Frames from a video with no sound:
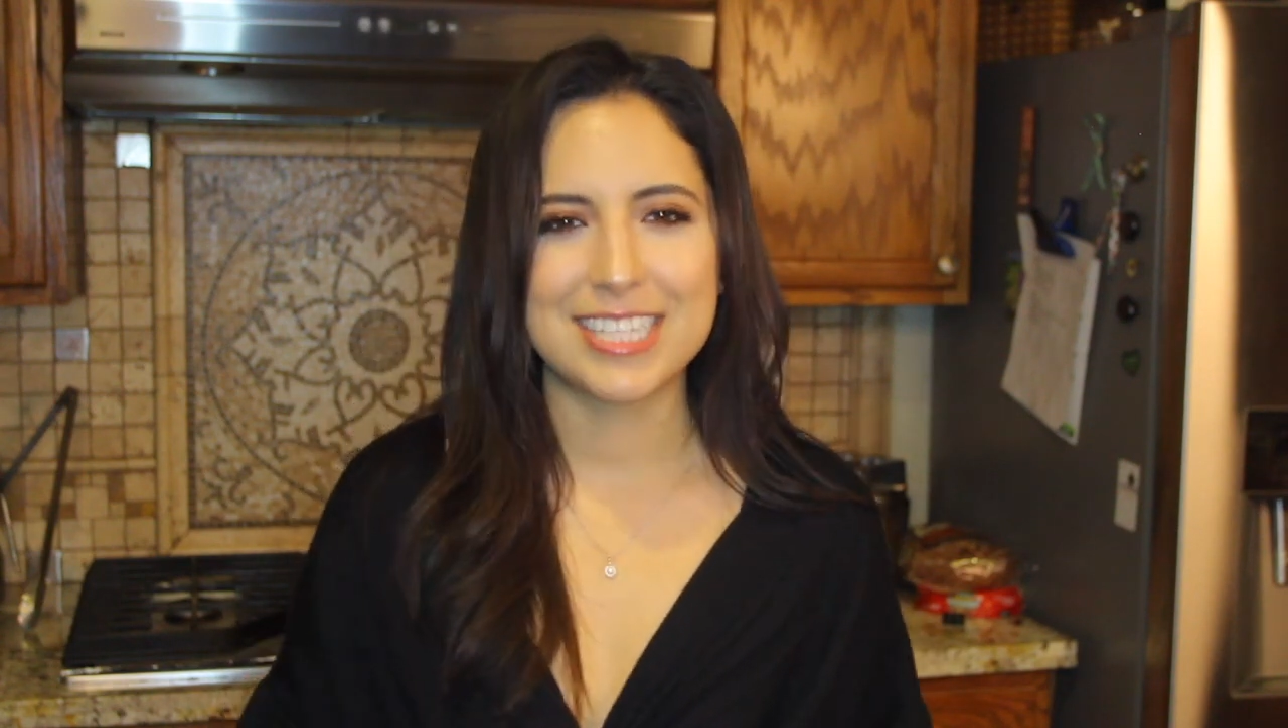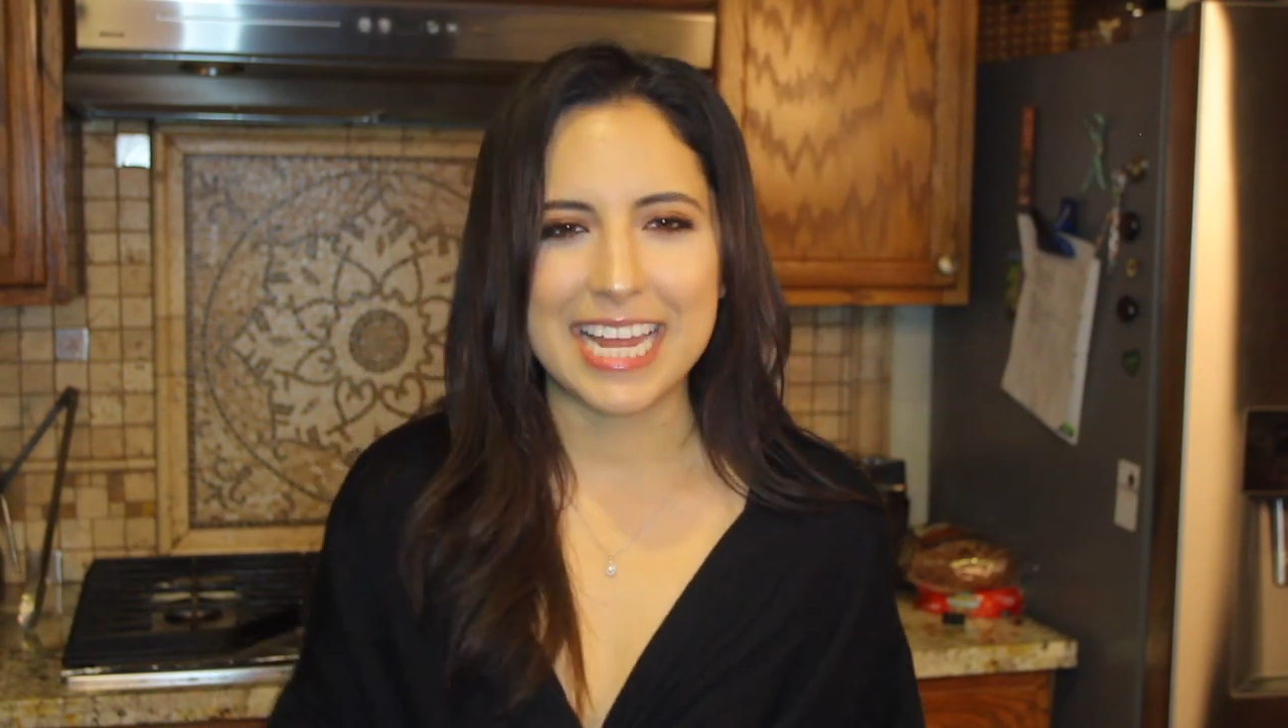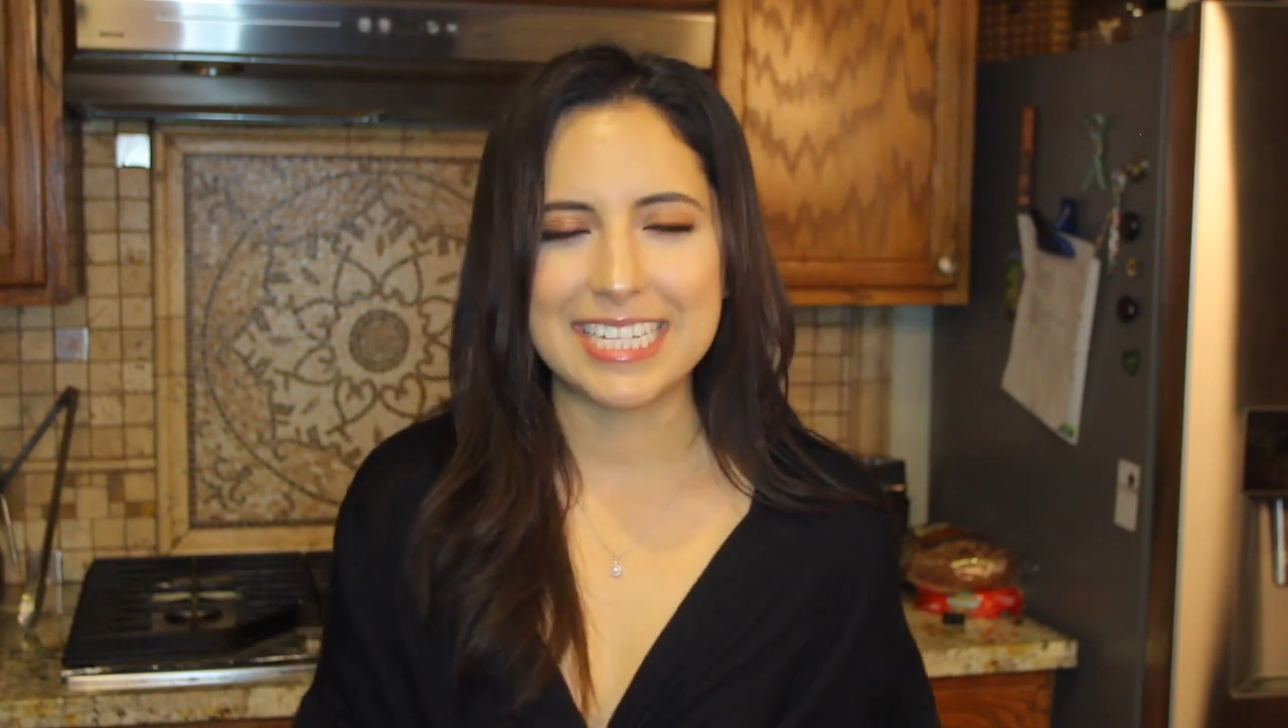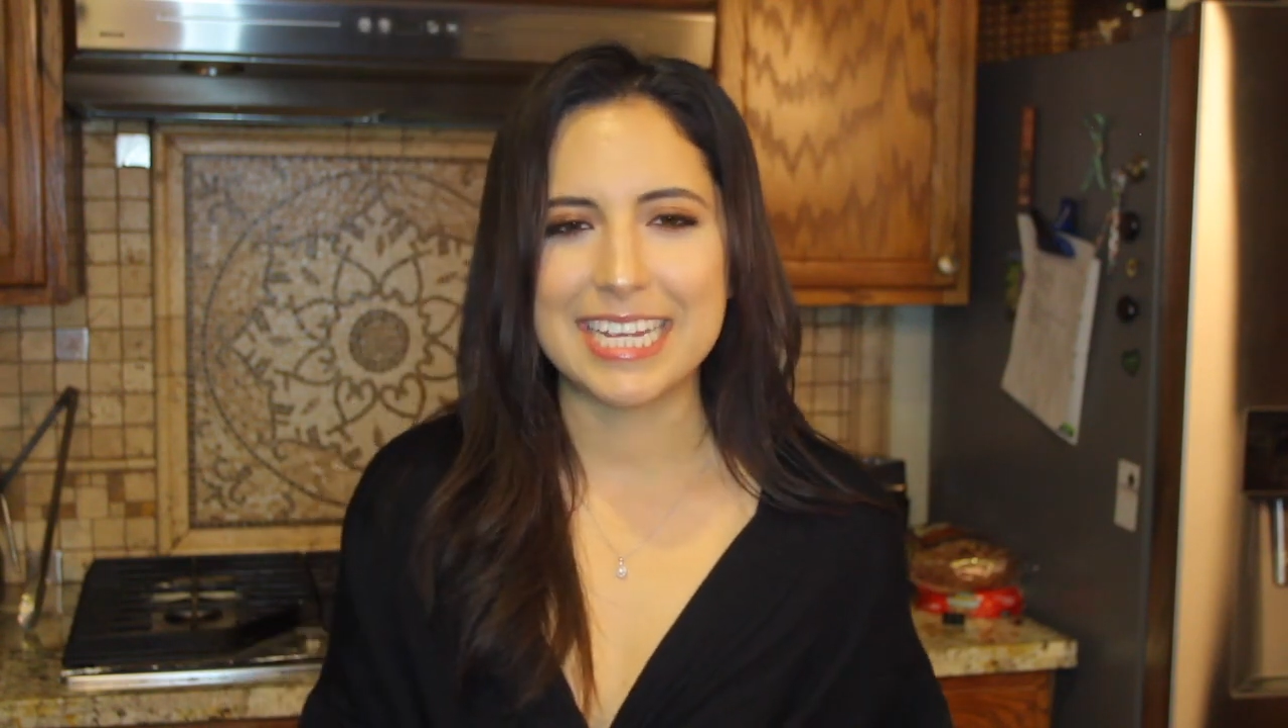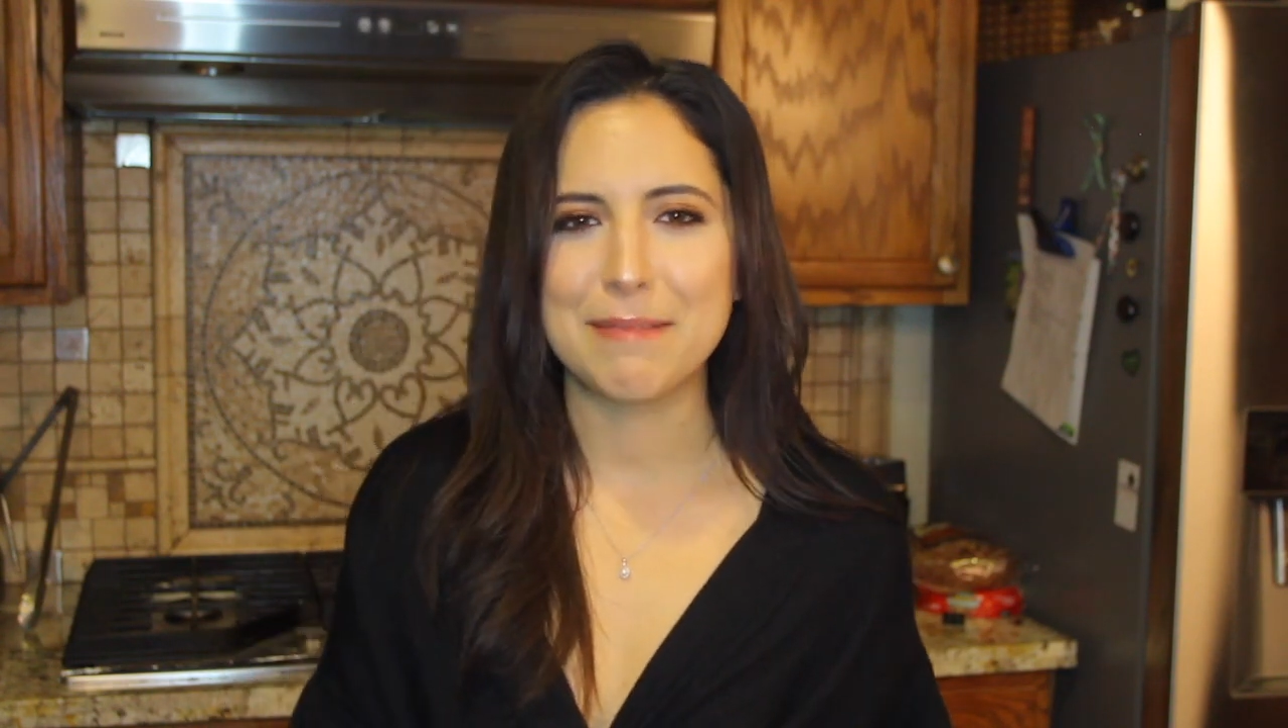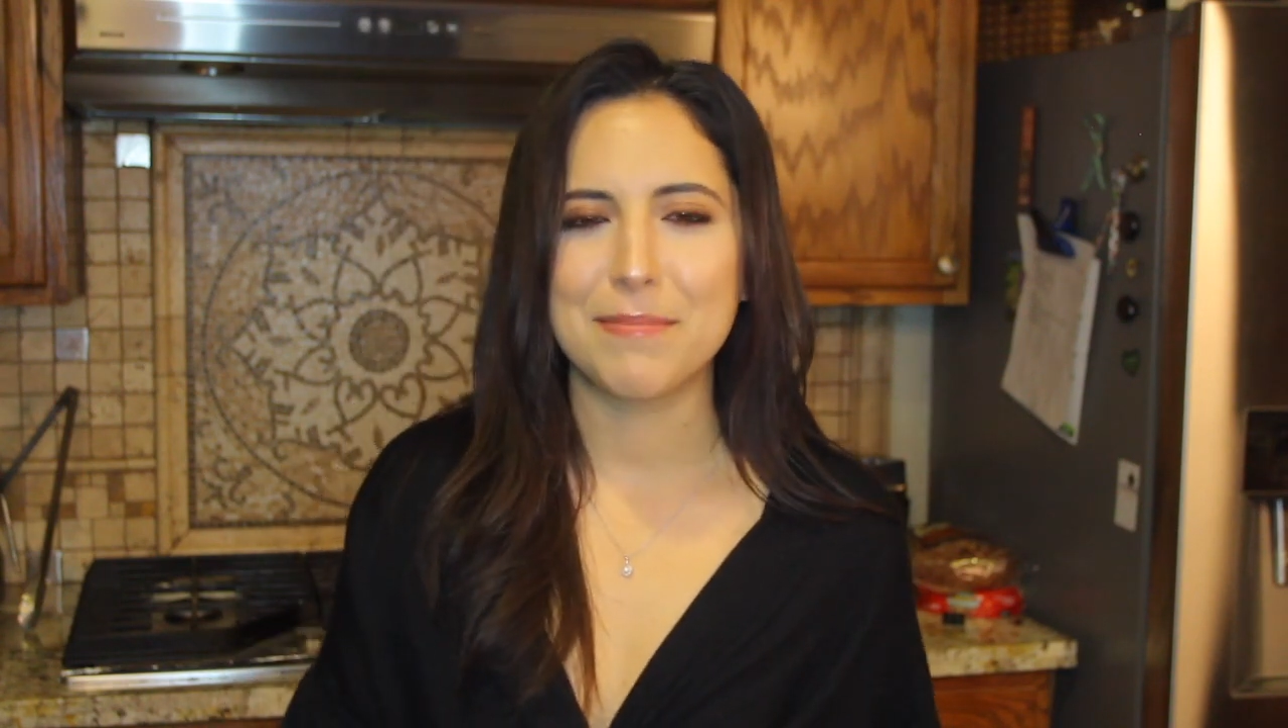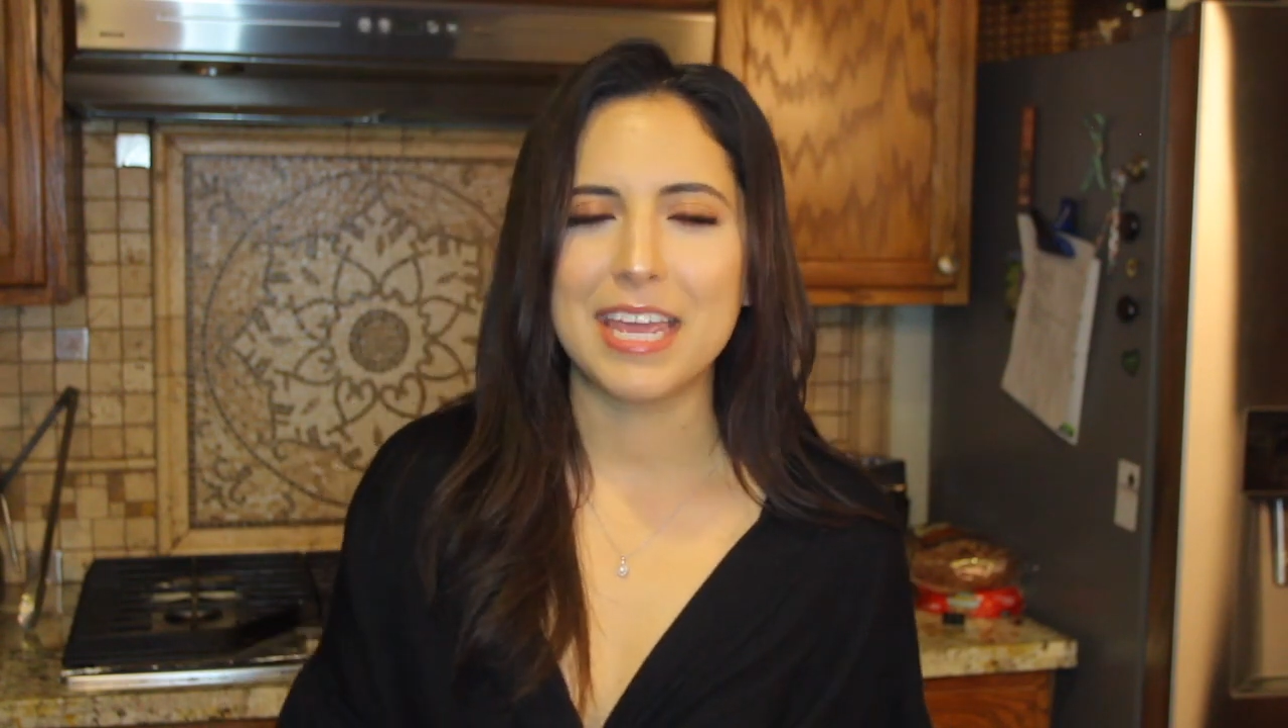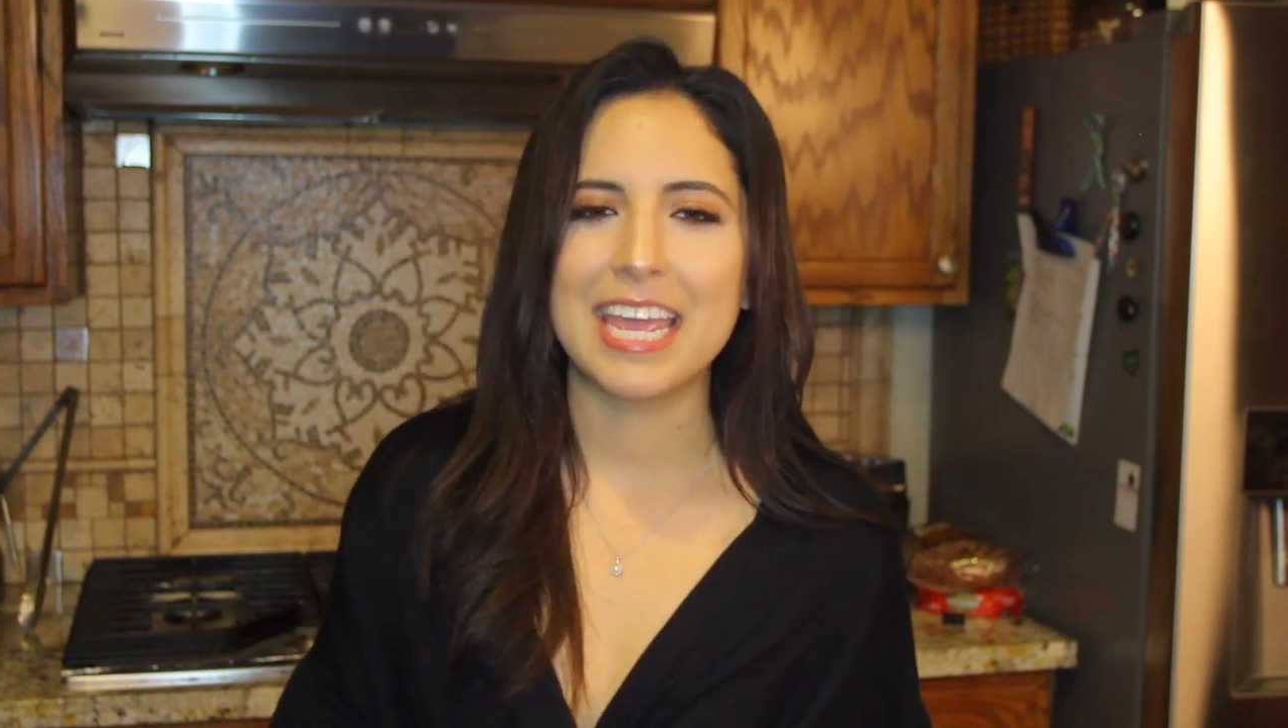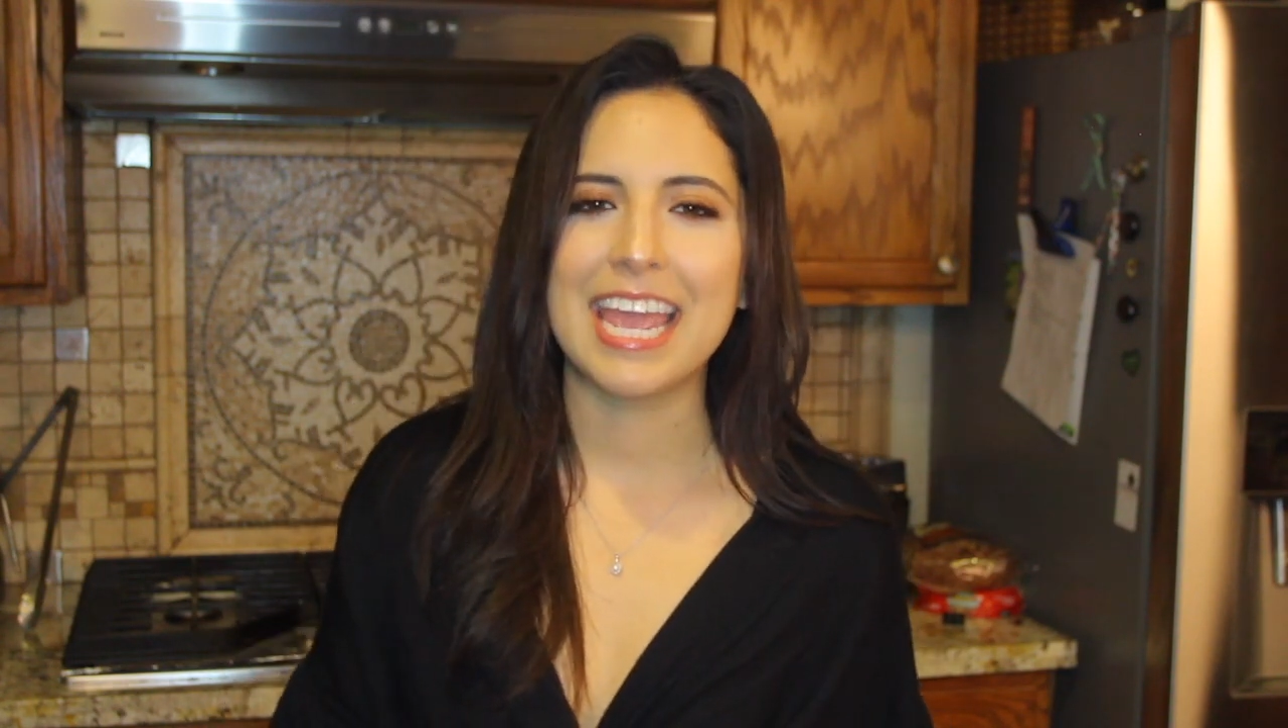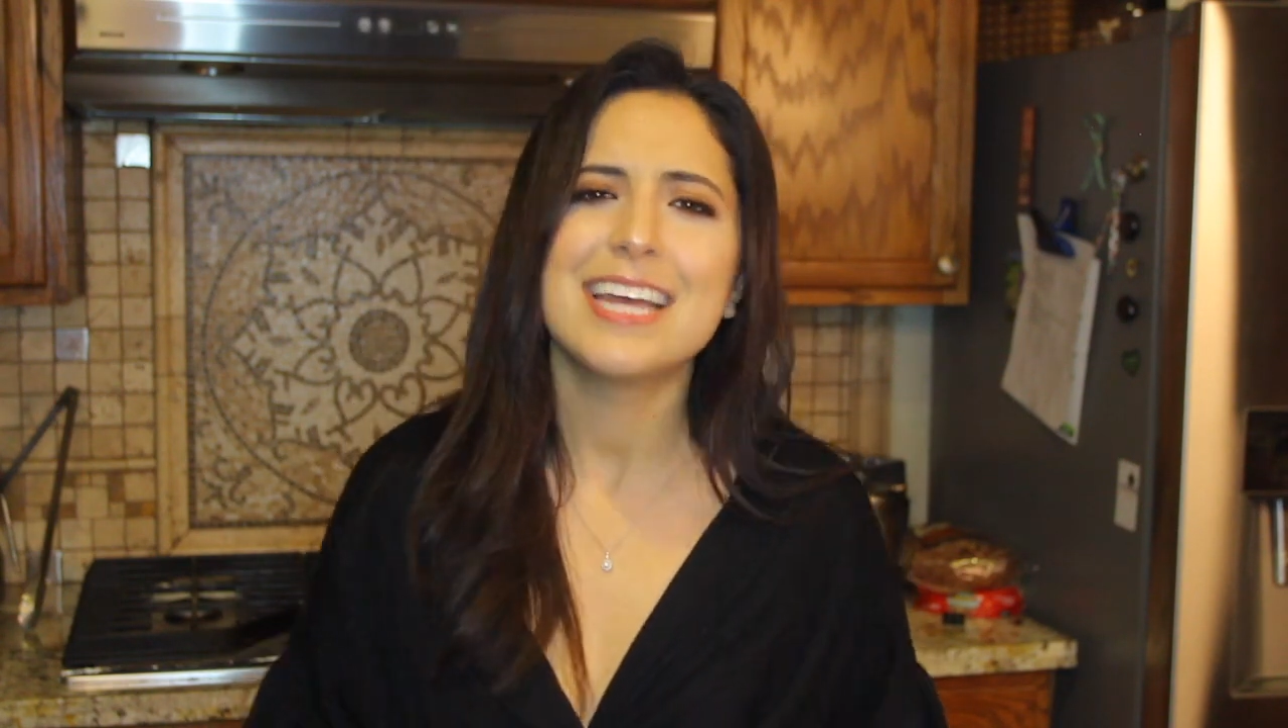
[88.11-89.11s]
sending
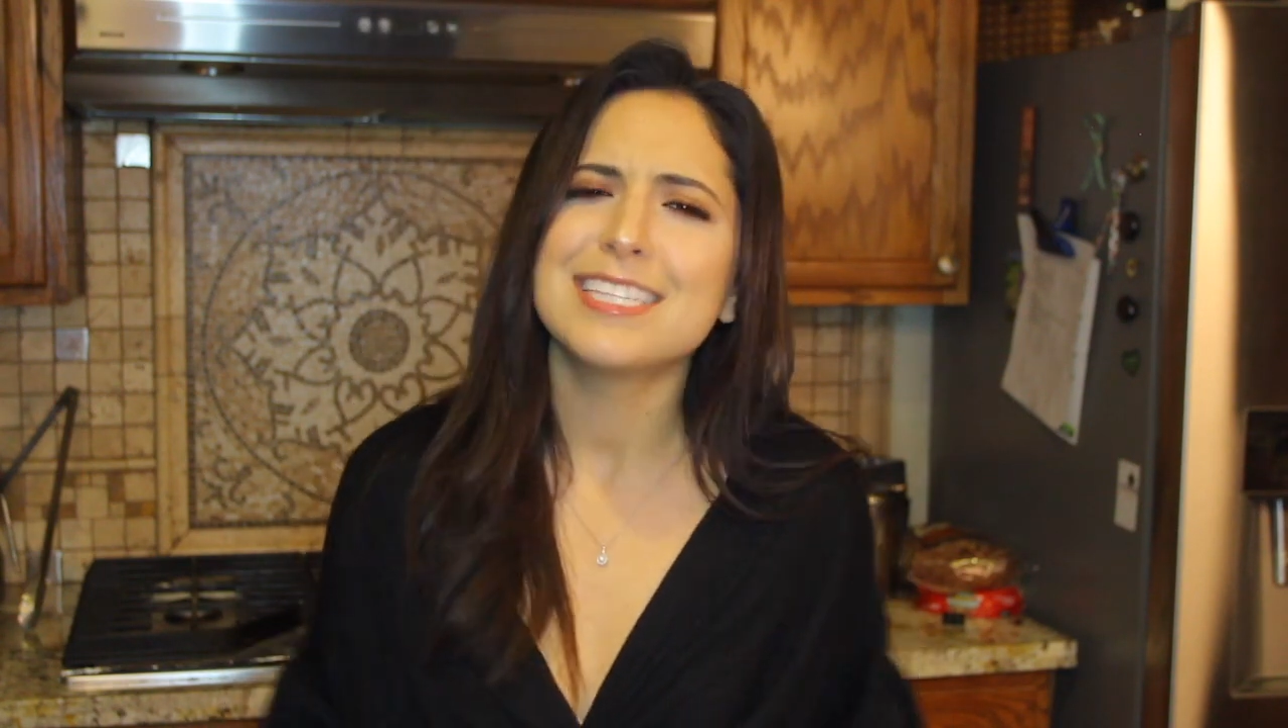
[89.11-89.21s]
me.